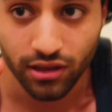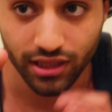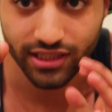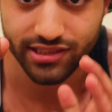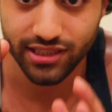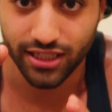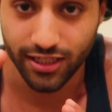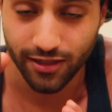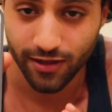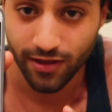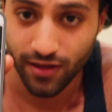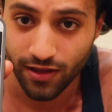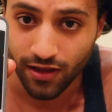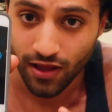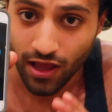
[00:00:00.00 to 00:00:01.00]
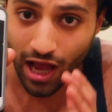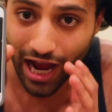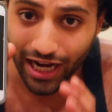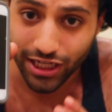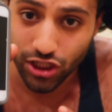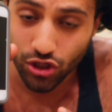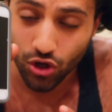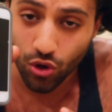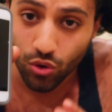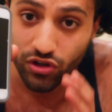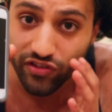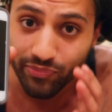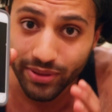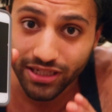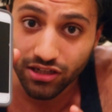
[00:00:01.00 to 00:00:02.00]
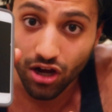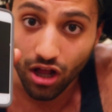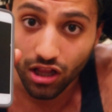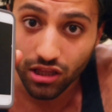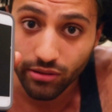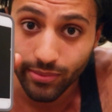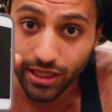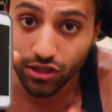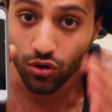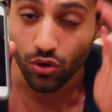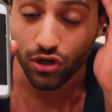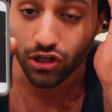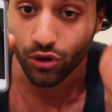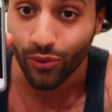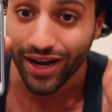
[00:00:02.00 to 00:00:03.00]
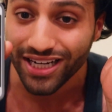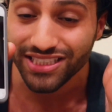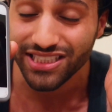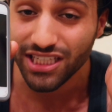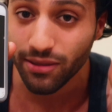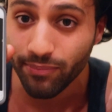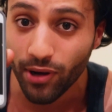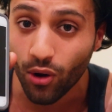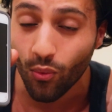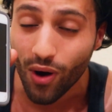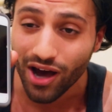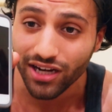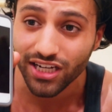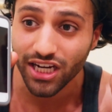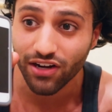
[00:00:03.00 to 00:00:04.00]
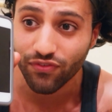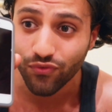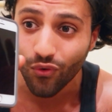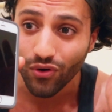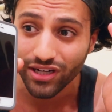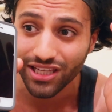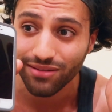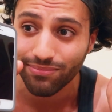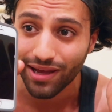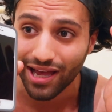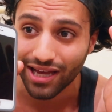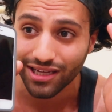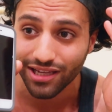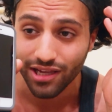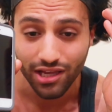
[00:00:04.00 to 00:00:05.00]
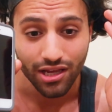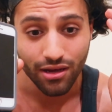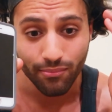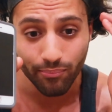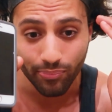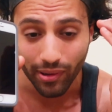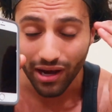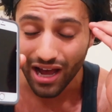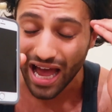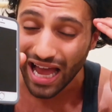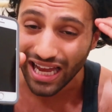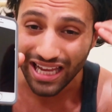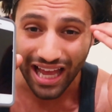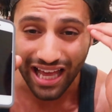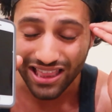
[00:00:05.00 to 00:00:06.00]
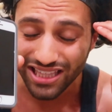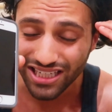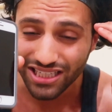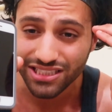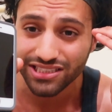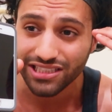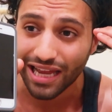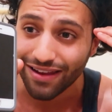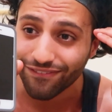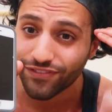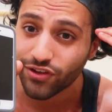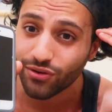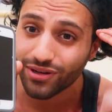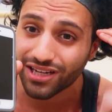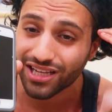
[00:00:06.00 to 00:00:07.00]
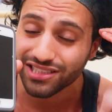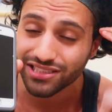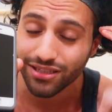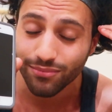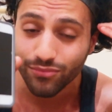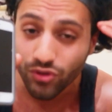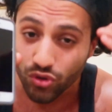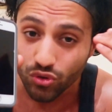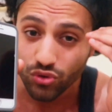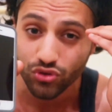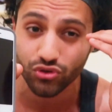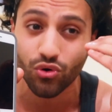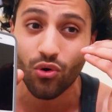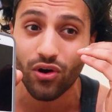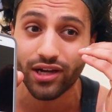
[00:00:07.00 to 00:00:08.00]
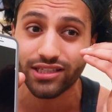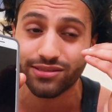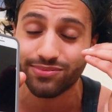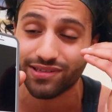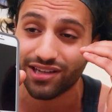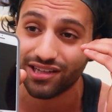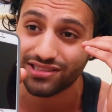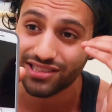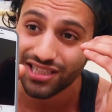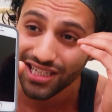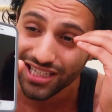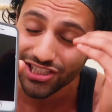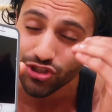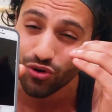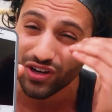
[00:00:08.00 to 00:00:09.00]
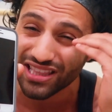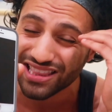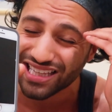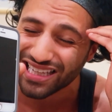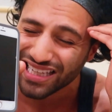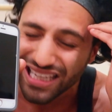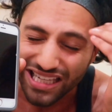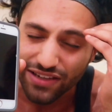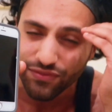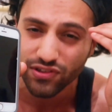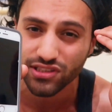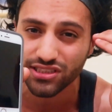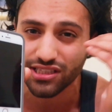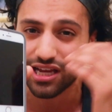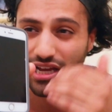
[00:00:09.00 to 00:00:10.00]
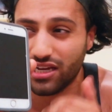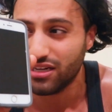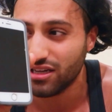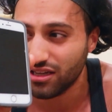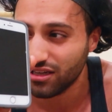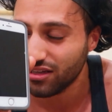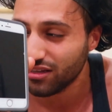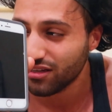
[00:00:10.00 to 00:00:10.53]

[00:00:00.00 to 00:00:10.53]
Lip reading: Listen, I know you've been calling me going crazy about wanting your Forky back, but I think it's time for you to get some new toys because he joined the evil side.